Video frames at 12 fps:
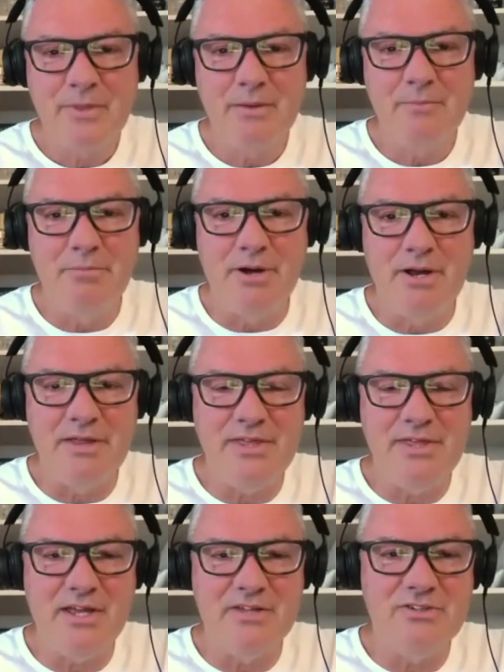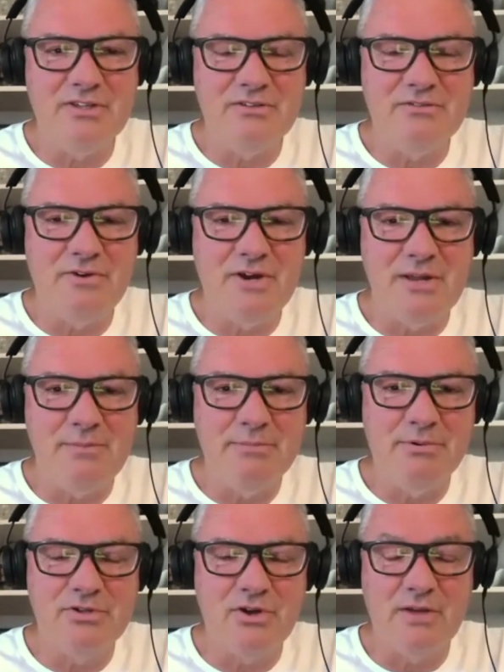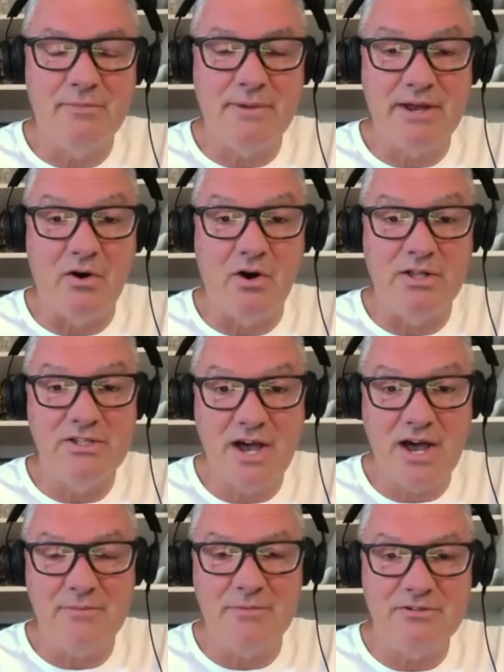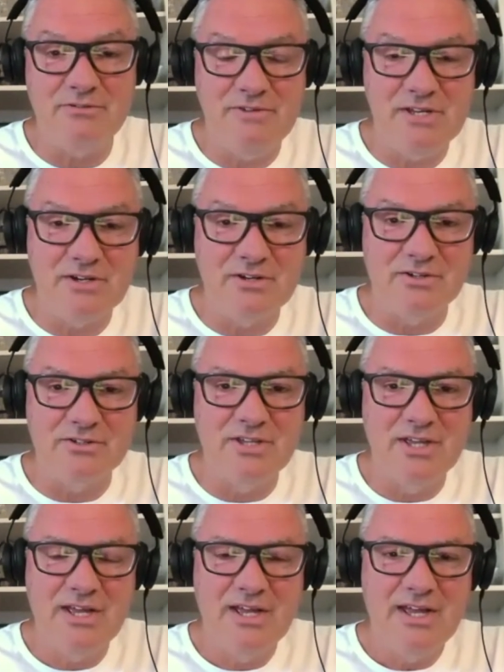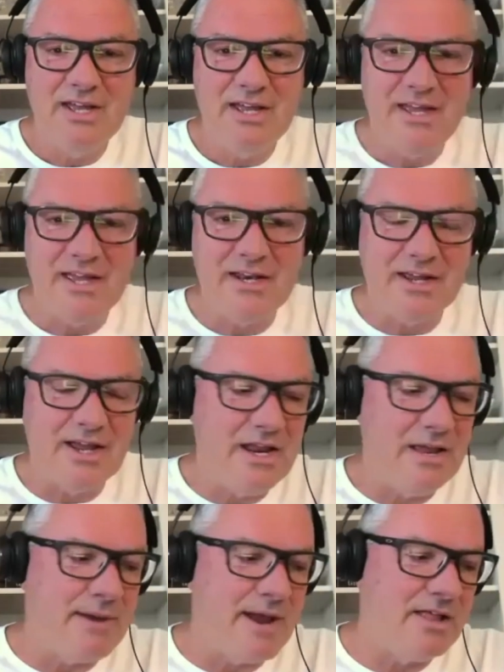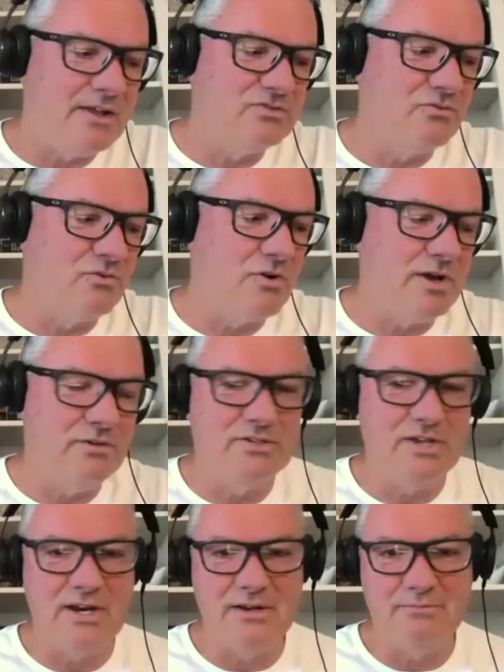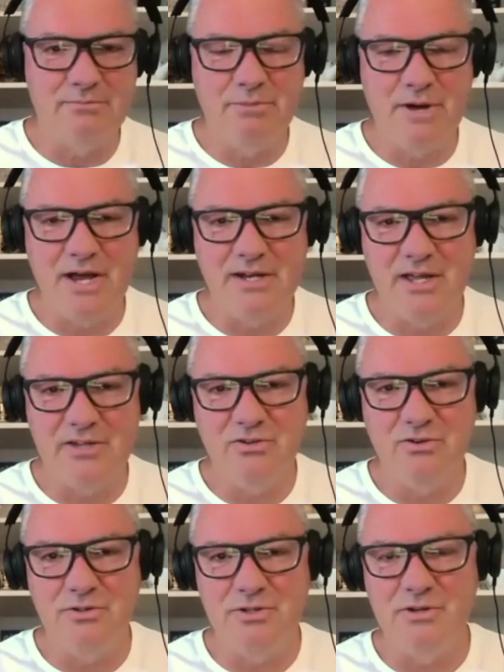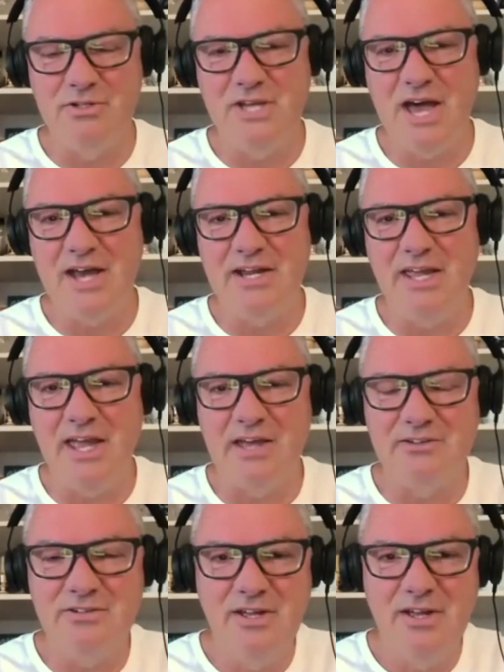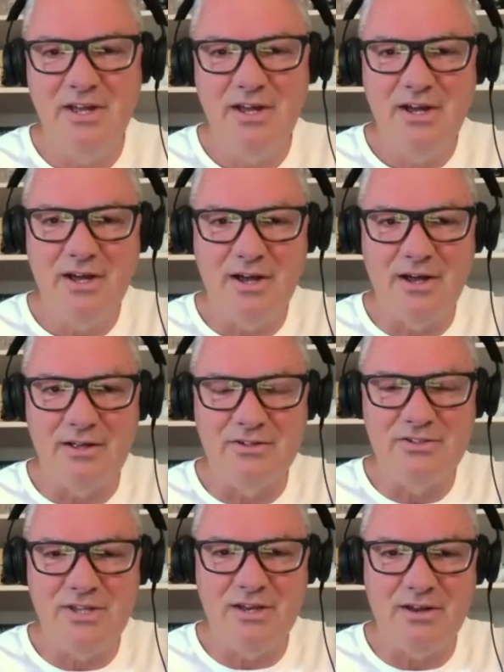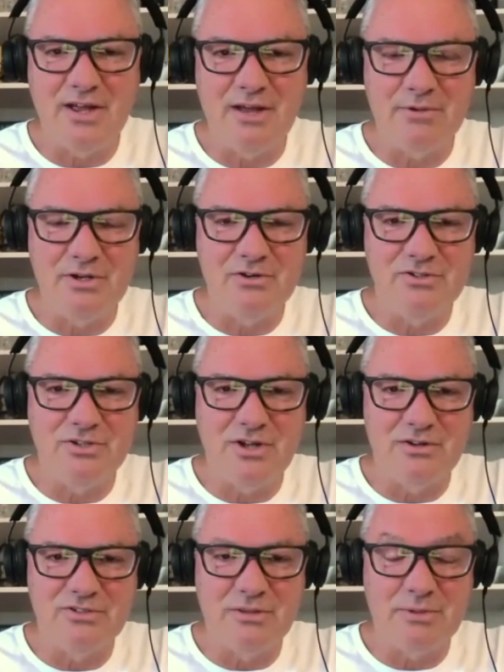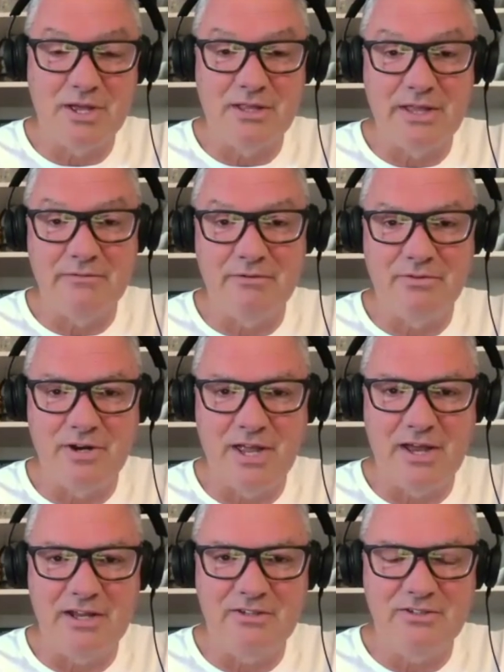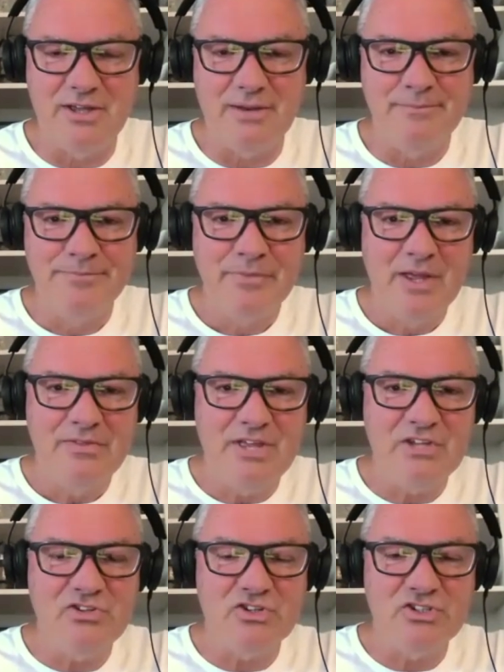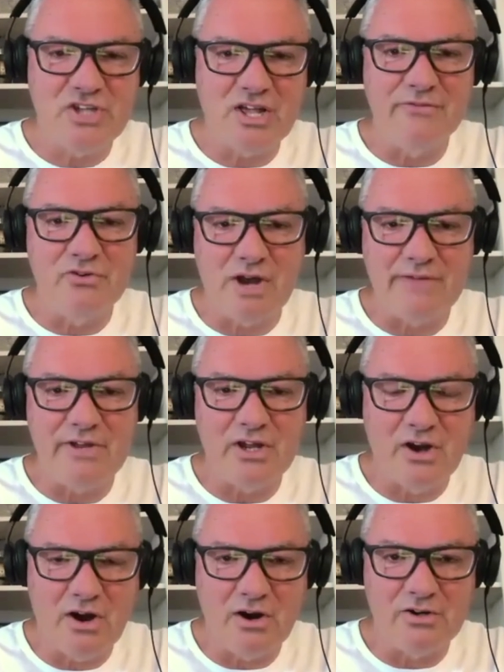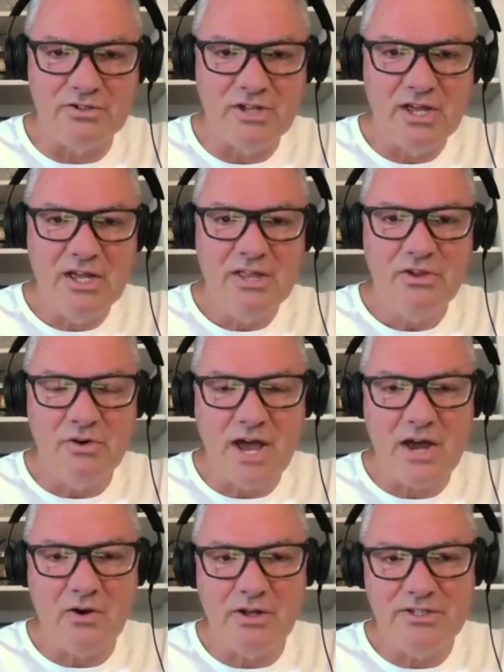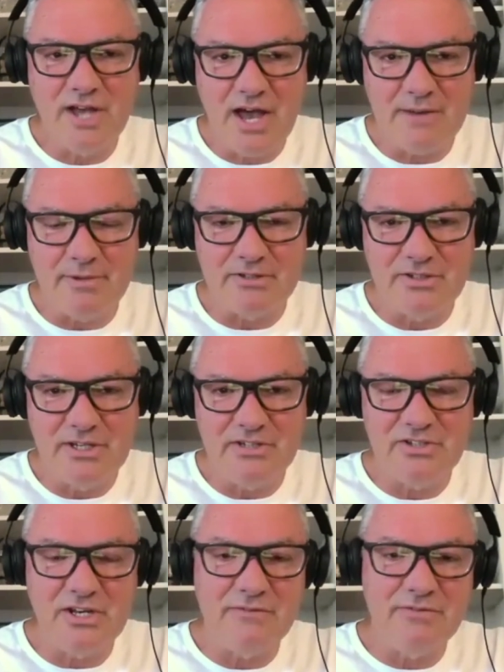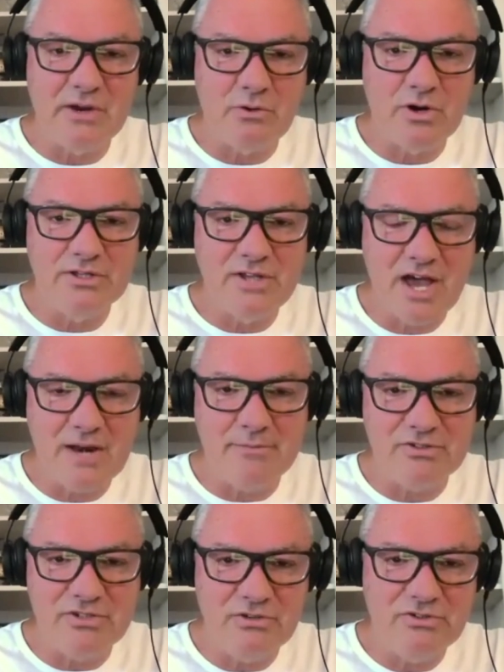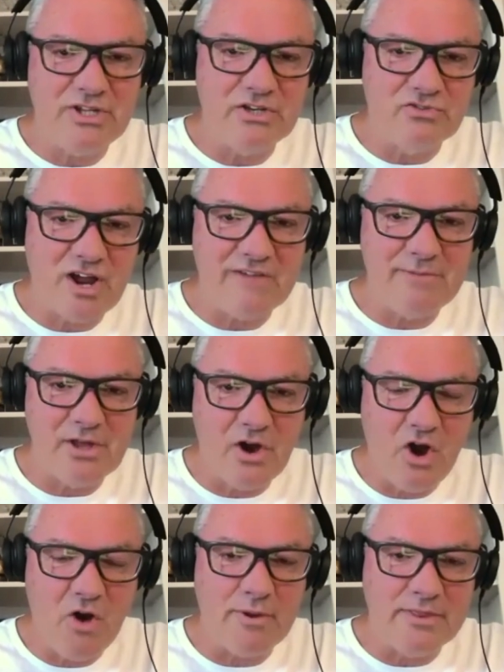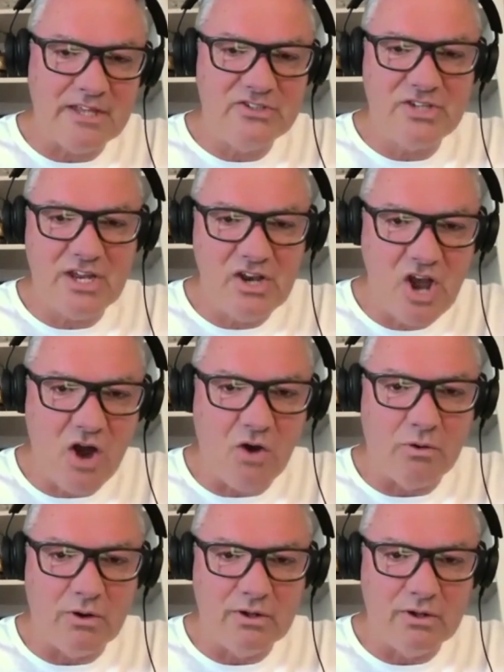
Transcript: but I think it's funny. People talk about autonomous vehicles, and a guy named Alex Roy, who's on a podcast called the Autonicast, said a couple years ago something I'll never forget. He said, "These are self-driving cars. They're not autonomous." He said, "If they were autonomous, you'd say drive me home, and they'd say no."